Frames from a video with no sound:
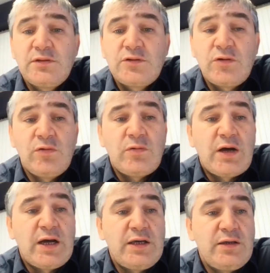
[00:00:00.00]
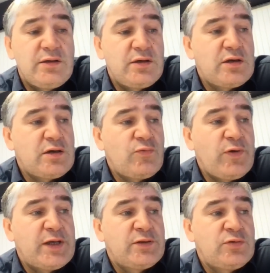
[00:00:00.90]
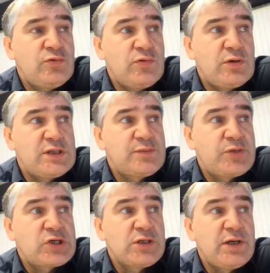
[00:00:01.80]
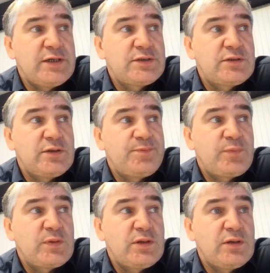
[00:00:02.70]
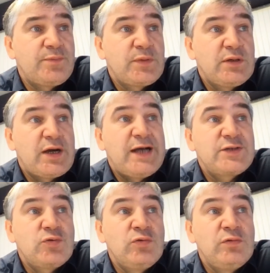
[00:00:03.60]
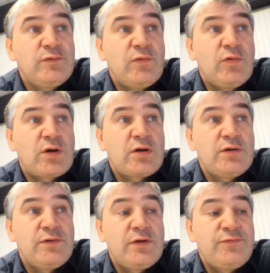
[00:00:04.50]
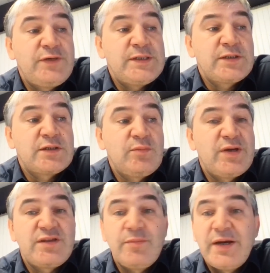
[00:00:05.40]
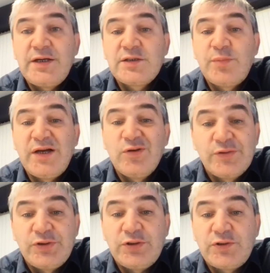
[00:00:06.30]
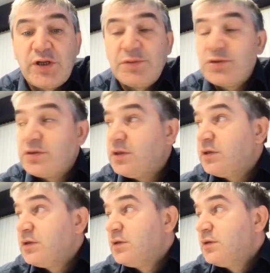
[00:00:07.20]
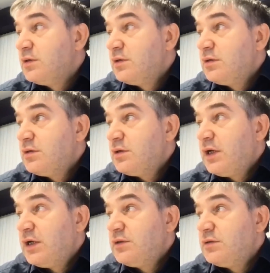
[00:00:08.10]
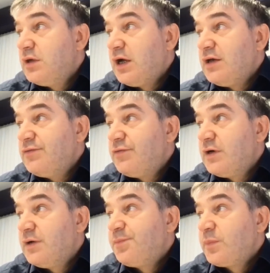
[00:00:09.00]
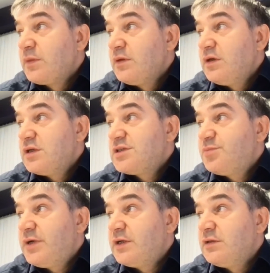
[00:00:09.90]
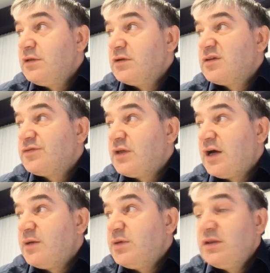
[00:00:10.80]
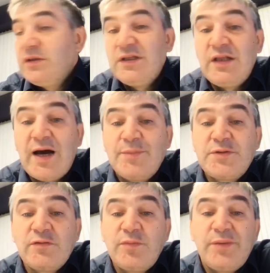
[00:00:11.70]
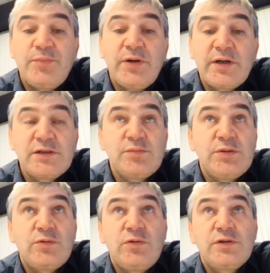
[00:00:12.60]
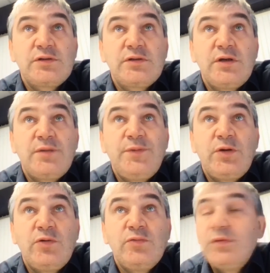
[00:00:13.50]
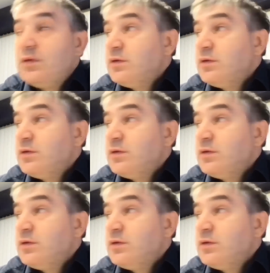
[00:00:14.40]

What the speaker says: So I went to a specialized high school for physics and mathematics, biology and chemistry. And I've spent a lot of time in the labs of my parents because, I